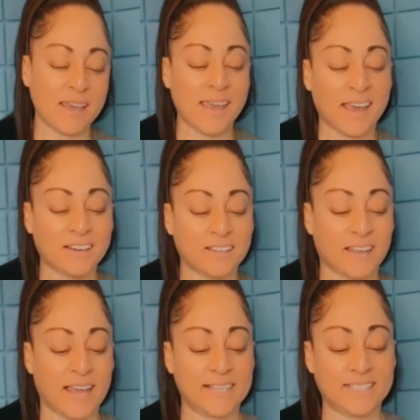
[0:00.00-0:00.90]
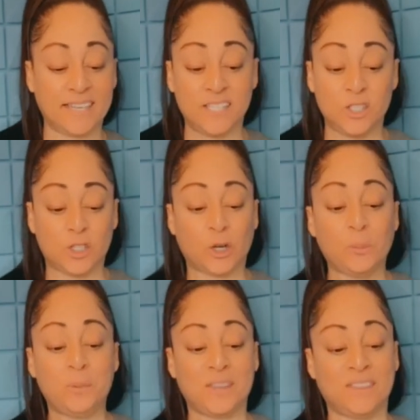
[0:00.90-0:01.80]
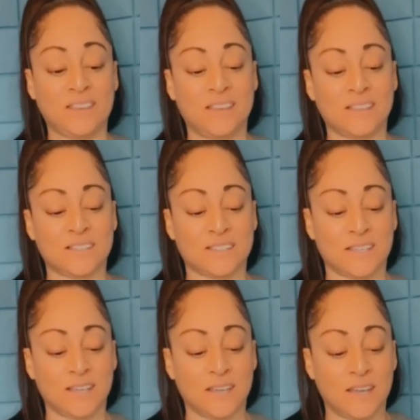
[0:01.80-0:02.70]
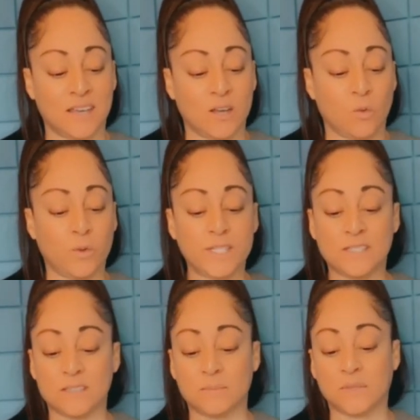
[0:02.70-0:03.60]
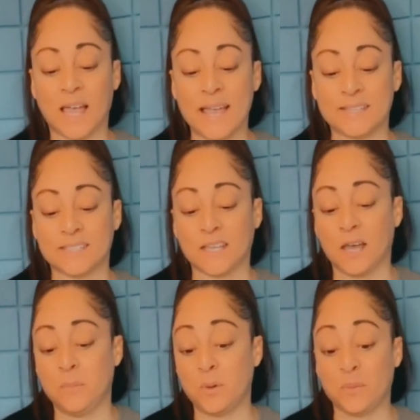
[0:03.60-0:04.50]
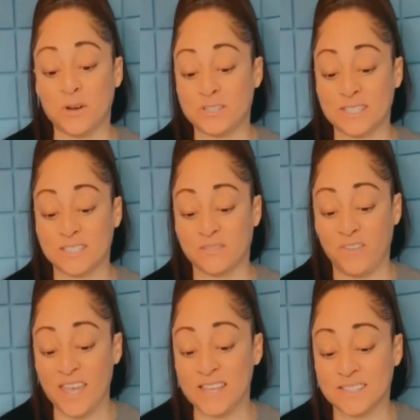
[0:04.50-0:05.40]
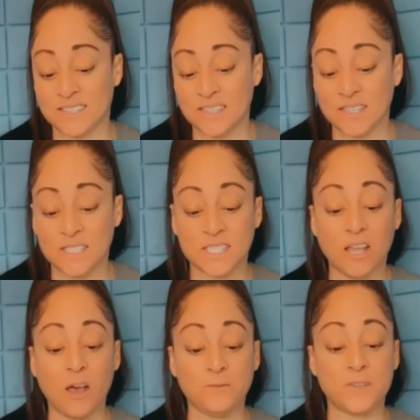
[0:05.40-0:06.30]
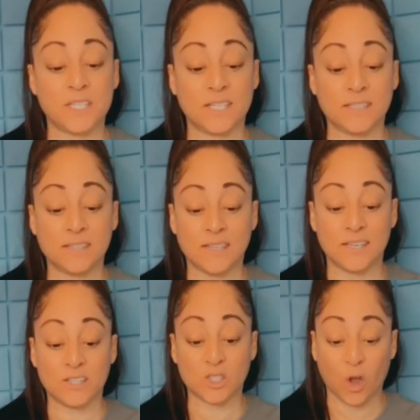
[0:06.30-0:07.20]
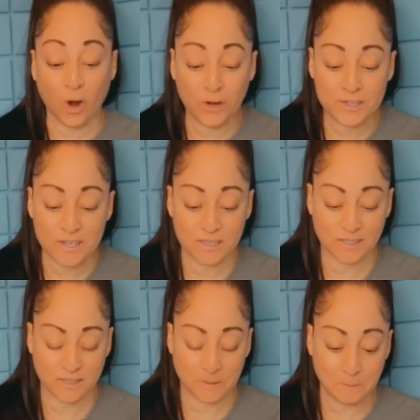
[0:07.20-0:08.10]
analyze and interpret things. Wisdom lights up a person's face, softening its hardness.